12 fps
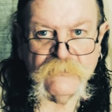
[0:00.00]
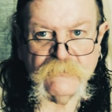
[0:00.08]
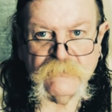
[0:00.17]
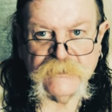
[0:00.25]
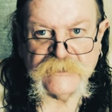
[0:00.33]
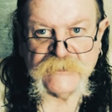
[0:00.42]

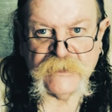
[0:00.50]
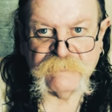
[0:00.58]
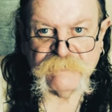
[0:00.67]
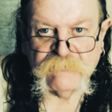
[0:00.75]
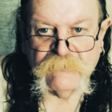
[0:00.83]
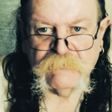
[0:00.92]
This
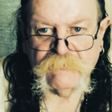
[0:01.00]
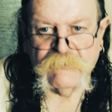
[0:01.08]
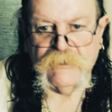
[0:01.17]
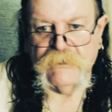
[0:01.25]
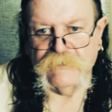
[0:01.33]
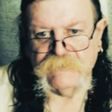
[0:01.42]
left
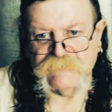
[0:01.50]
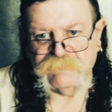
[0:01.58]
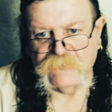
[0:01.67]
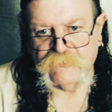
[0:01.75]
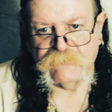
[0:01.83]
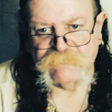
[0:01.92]
uh, this
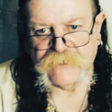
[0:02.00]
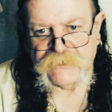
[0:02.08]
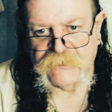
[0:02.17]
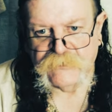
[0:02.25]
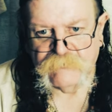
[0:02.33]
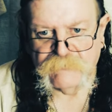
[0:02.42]
filled the
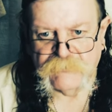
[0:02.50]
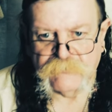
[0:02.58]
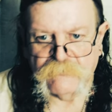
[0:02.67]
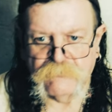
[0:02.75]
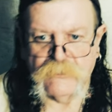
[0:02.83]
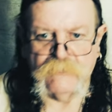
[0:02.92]
vacuum that the
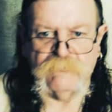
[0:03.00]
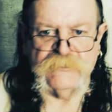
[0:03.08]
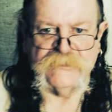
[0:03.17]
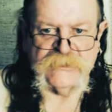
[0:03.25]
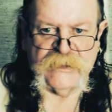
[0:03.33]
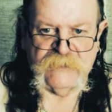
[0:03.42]

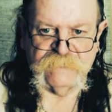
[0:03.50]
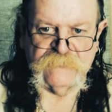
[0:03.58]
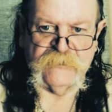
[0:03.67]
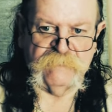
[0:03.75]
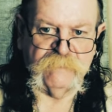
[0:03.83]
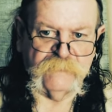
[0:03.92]
Romans left
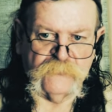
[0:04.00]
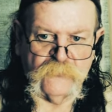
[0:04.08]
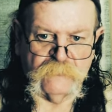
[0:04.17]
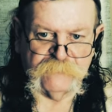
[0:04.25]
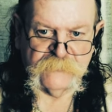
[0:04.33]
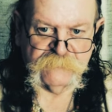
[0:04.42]
in
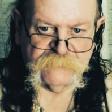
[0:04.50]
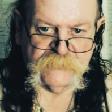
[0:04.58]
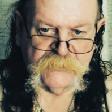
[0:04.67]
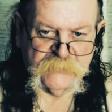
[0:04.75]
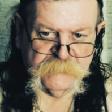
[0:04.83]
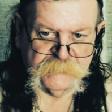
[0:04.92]

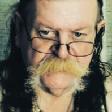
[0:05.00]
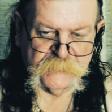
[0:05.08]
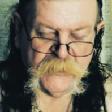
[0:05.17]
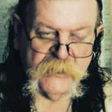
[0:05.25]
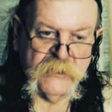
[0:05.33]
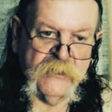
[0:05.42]
450.
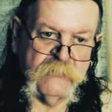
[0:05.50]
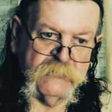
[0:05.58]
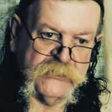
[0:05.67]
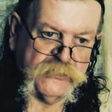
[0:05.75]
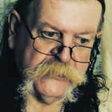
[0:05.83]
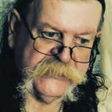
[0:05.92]

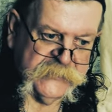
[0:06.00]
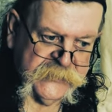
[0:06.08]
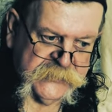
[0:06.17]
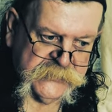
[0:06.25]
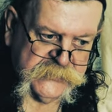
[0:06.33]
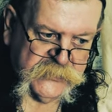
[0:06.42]
Between
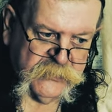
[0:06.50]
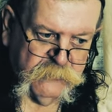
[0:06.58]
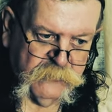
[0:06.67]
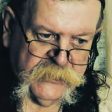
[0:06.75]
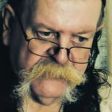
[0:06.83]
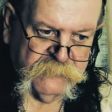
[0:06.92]
that time,
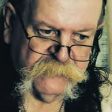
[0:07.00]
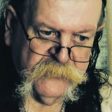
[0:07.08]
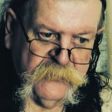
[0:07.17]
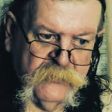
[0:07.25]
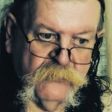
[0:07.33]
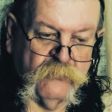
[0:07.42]
we have
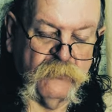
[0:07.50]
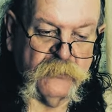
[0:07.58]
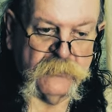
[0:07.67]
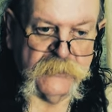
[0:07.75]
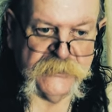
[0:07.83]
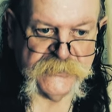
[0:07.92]

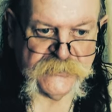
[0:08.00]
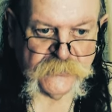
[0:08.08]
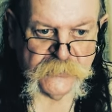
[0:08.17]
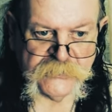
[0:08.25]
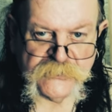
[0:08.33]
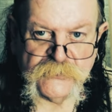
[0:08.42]
what
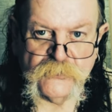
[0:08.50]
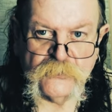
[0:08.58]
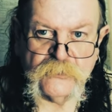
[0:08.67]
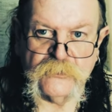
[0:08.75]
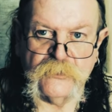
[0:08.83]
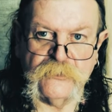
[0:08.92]
historians
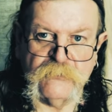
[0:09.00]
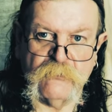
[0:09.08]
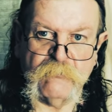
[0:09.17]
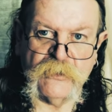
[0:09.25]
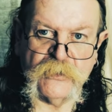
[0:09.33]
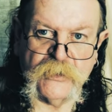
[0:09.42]
call the
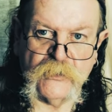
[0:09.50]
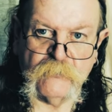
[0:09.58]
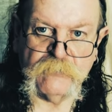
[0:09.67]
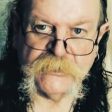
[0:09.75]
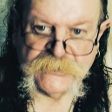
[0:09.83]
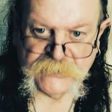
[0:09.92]

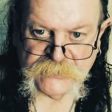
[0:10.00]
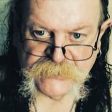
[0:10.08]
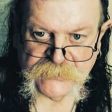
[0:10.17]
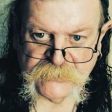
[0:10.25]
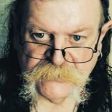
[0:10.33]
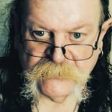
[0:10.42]
Romano-British.